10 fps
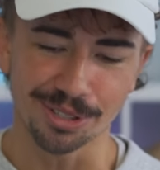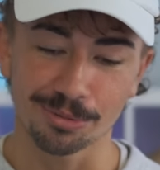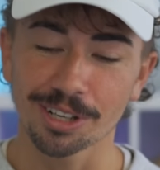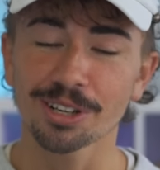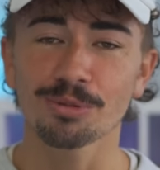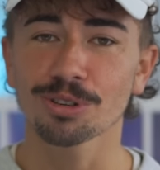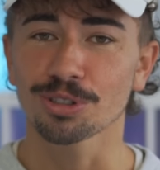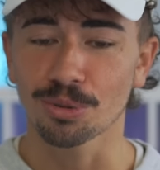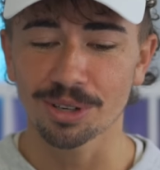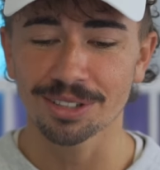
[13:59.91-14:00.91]
You want to know what
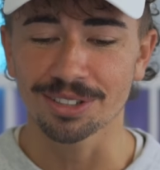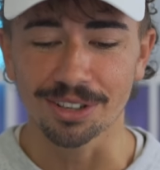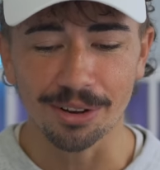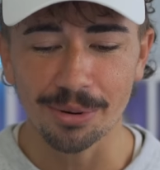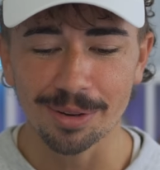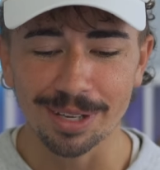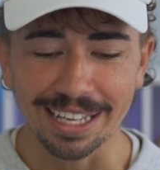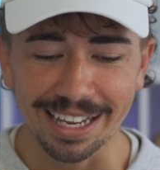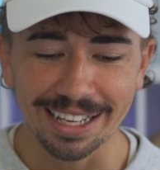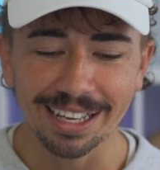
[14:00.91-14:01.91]
Jordans you're going to be
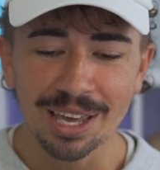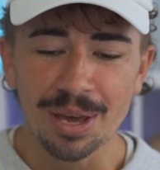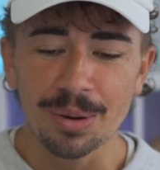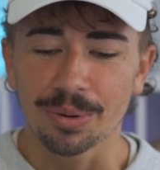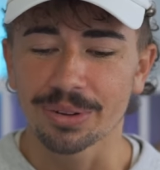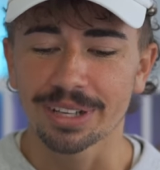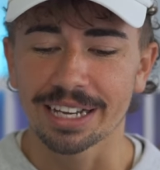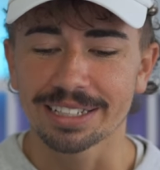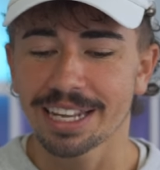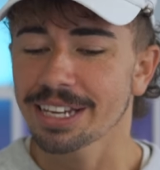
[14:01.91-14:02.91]
getting? Well,
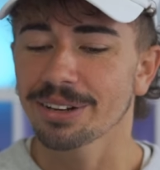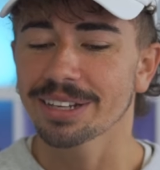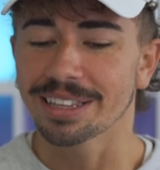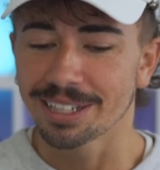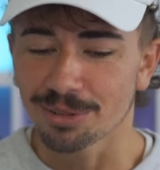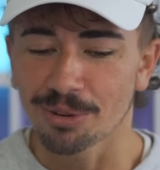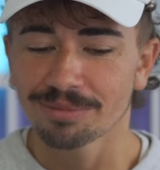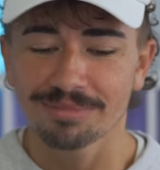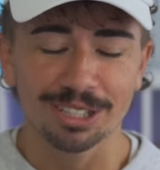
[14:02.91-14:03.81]
uh, take a look at this one.